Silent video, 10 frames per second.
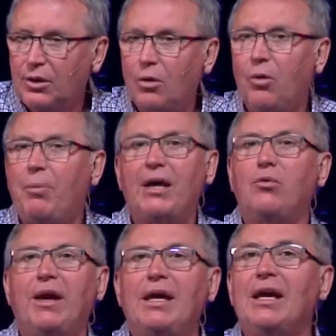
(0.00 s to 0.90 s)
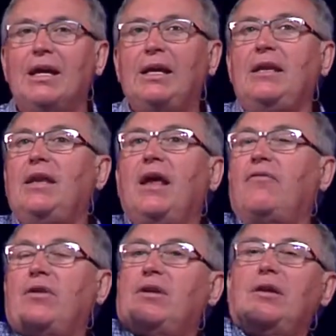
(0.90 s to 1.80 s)
Oh, by the way, he
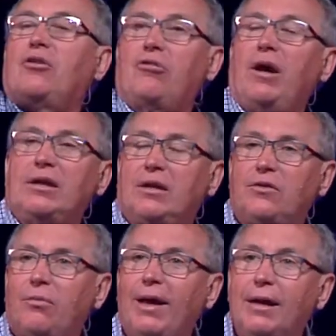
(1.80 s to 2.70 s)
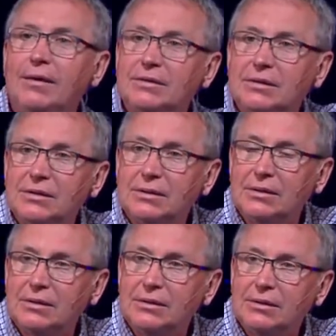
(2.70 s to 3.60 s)
never did correct his ways.
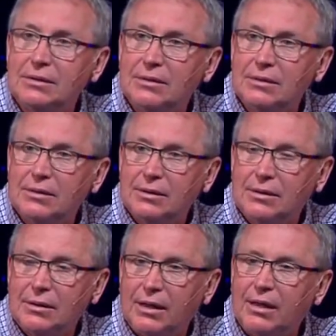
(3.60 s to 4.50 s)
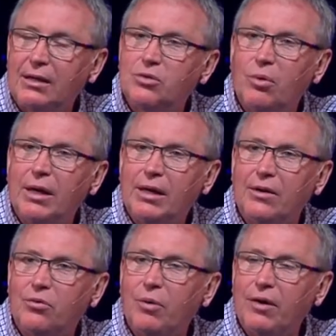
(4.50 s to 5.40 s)
And that's why
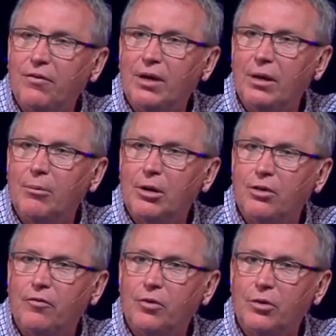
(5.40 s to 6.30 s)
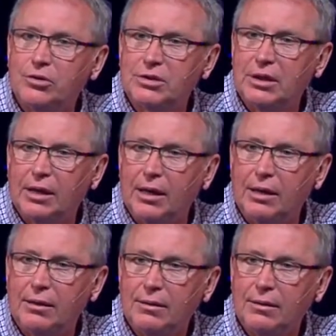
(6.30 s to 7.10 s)
his wife and him are divorced today.